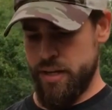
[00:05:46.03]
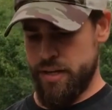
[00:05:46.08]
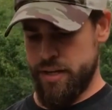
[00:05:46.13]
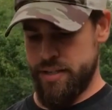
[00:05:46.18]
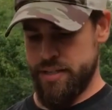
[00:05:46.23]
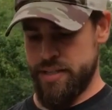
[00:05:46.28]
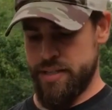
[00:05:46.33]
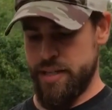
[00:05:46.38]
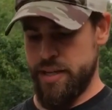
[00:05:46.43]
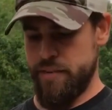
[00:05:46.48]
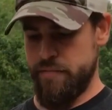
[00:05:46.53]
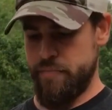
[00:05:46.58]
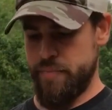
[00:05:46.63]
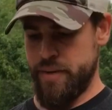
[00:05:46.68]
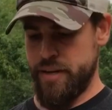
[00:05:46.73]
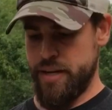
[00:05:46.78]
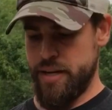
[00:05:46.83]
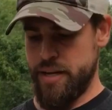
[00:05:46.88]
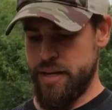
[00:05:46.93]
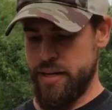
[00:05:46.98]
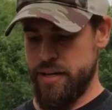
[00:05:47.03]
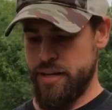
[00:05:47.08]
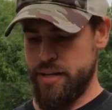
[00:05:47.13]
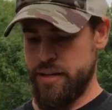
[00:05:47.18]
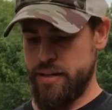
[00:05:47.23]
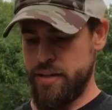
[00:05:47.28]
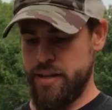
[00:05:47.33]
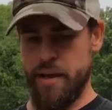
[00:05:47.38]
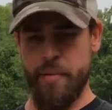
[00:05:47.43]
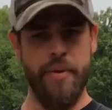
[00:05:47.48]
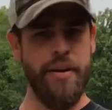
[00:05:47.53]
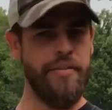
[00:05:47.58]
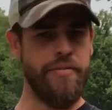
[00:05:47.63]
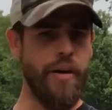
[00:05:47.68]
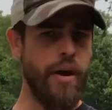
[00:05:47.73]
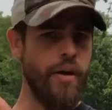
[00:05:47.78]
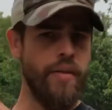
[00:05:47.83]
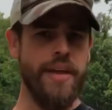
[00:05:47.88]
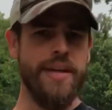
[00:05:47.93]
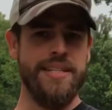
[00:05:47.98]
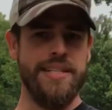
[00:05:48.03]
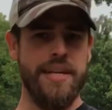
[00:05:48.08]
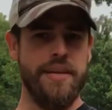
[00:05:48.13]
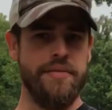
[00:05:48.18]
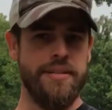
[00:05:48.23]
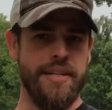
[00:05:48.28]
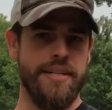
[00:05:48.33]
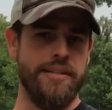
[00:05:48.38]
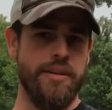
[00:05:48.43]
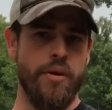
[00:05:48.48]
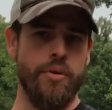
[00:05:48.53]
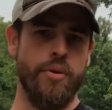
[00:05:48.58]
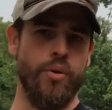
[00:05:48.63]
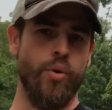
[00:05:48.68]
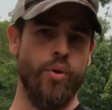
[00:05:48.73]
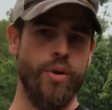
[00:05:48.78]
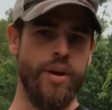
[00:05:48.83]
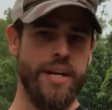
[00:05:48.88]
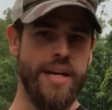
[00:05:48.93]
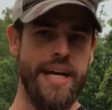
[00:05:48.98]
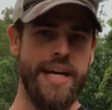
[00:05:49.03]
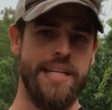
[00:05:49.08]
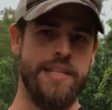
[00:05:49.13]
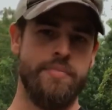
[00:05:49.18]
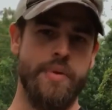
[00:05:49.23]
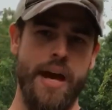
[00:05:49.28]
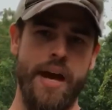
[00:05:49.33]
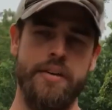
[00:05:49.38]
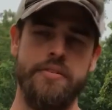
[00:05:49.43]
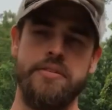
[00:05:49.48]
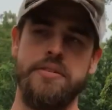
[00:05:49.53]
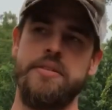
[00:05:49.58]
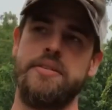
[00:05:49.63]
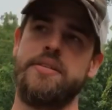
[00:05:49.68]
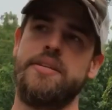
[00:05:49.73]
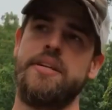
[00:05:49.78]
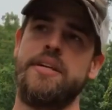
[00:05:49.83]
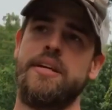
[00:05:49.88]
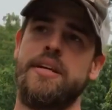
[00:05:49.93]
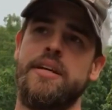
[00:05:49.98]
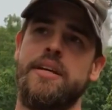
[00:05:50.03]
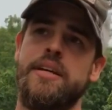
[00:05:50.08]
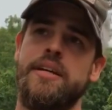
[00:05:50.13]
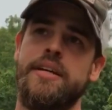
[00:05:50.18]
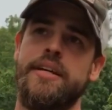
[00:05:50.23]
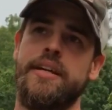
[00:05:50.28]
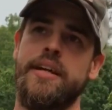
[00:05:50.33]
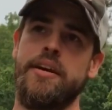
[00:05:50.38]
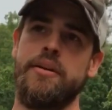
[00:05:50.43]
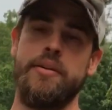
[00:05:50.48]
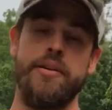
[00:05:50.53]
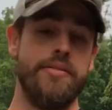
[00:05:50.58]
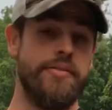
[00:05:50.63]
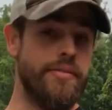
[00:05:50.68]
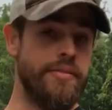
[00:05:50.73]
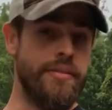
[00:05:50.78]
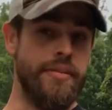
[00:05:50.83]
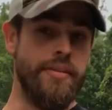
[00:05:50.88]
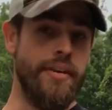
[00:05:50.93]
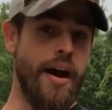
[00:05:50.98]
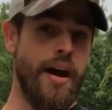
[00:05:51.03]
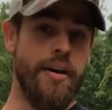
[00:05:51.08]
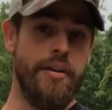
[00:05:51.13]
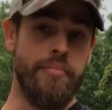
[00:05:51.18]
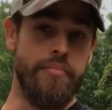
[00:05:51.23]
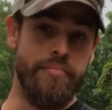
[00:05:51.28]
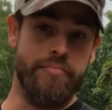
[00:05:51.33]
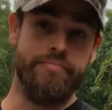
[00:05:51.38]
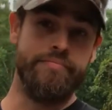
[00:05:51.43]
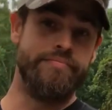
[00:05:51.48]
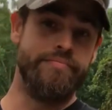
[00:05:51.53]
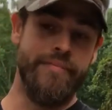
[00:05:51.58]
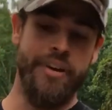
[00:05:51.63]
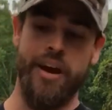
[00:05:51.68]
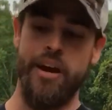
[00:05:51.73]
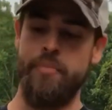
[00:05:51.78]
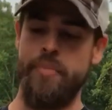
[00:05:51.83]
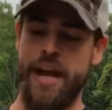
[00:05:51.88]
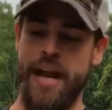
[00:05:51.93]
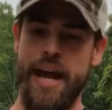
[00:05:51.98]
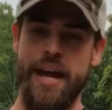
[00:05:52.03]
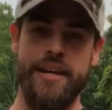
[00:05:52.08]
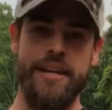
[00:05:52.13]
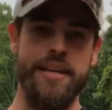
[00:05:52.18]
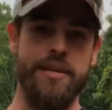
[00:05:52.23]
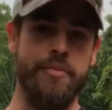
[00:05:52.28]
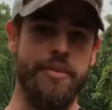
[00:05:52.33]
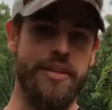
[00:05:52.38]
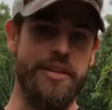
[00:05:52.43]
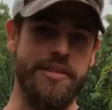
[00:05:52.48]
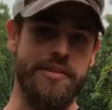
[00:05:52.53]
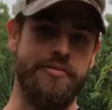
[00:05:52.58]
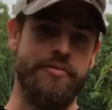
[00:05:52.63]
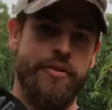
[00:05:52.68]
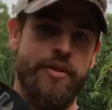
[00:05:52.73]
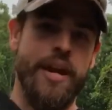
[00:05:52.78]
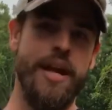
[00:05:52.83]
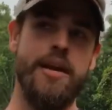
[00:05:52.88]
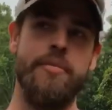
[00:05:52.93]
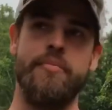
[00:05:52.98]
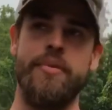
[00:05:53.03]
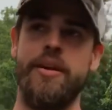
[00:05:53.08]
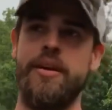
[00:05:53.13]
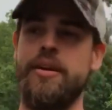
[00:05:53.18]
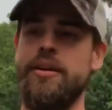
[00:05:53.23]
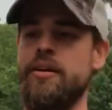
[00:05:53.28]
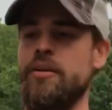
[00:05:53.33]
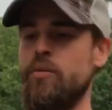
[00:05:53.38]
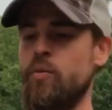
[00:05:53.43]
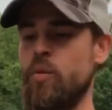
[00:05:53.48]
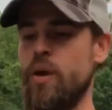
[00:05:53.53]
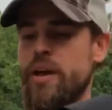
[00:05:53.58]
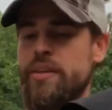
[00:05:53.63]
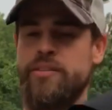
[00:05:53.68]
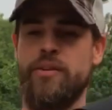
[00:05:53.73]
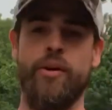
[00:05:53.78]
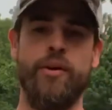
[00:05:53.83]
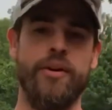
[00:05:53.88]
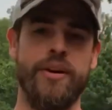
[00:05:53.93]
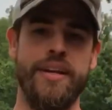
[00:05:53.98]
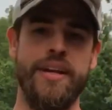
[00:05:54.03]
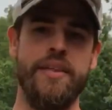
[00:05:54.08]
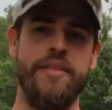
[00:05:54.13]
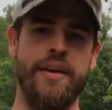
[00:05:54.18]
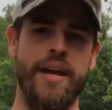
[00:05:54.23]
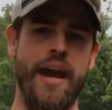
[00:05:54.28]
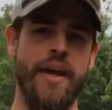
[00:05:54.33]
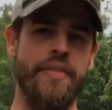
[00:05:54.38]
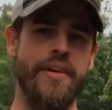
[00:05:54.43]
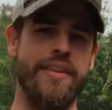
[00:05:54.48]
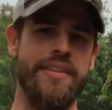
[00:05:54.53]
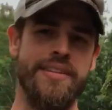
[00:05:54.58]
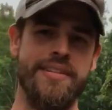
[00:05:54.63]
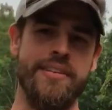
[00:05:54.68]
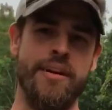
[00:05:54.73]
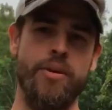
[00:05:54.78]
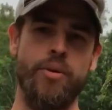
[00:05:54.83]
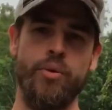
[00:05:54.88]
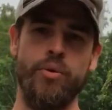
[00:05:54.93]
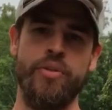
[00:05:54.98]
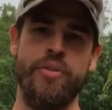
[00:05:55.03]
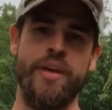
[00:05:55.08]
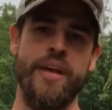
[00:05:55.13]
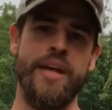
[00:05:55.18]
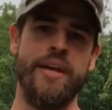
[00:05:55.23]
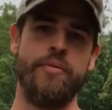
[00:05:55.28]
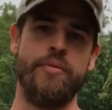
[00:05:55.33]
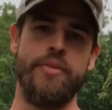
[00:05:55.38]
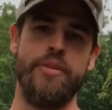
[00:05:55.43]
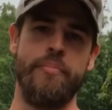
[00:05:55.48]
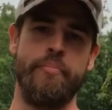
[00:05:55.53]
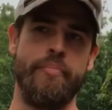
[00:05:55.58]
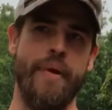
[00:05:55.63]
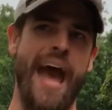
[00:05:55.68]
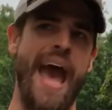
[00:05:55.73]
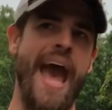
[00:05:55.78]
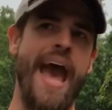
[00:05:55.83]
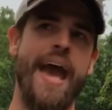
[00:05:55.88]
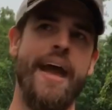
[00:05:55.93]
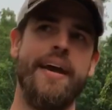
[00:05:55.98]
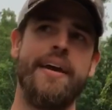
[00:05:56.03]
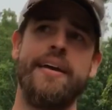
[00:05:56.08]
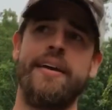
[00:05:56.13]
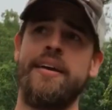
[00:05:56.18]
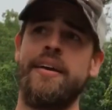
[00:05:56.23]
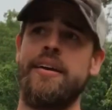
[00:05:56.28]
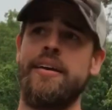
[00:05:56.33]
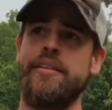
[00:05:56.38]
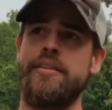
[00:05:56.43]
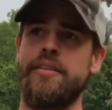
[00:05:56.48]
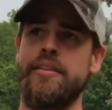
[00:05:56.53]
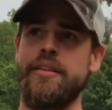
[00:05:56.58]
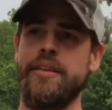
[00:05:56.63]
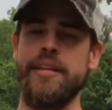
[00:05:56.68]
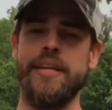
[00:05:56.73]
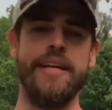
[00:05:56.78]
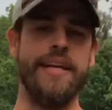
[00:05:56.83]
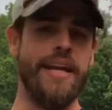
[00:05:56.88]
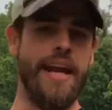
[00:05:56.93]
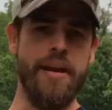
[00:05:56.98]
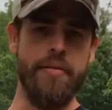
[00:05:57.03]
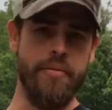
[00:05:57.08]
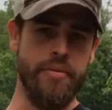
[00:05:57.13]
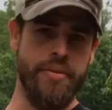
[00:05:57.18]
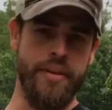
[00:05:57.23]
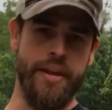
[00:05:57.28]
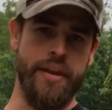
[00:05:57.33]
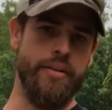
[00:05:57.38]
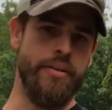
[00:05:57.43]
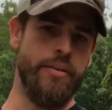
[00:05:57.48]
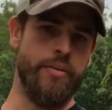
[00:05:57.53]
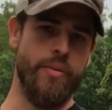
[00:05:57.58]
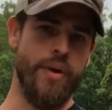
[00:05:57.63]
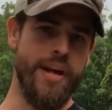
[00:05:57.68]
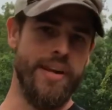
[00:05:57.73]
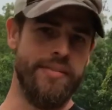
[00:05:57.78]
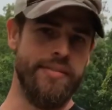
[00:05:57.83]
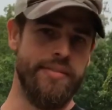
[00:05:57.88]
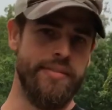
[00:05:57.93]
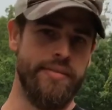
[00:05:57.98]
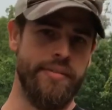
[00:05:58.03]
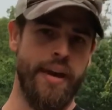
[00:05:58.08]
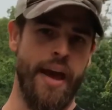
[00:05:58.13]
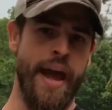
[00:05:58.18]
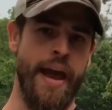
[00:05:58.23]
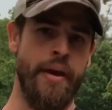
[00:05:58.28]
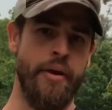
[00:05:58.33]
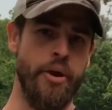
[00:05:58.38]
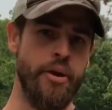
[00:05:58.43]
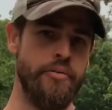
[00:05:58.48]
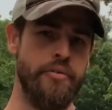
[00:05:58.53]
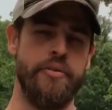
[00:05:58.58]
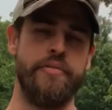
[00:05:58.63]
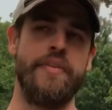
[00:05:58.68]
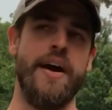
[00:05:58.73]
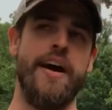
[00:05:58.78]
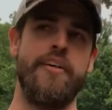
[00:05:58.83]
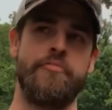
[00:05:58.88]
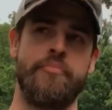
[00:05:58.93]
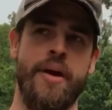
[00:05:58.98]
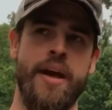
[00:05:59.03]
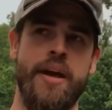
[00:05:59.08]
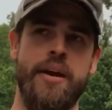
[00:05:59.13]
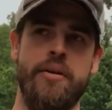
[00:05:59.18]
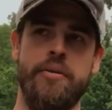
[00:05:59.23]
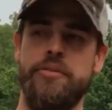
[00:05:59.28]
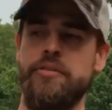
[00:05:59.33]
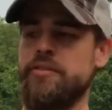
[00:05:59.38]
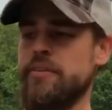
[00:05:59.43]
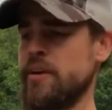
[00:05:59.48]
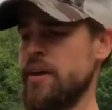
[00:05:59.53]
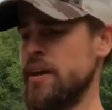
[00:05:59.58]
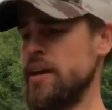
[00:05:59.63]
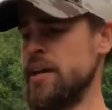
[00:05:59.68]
and stuff. But I mean, if all that stuff's in its own organized pouches, you know, it's not a bad idea, because the frame weighs hardly anything. I think this whole thing with the bag, the lid, and everything only weighs a hair over 5 pounds.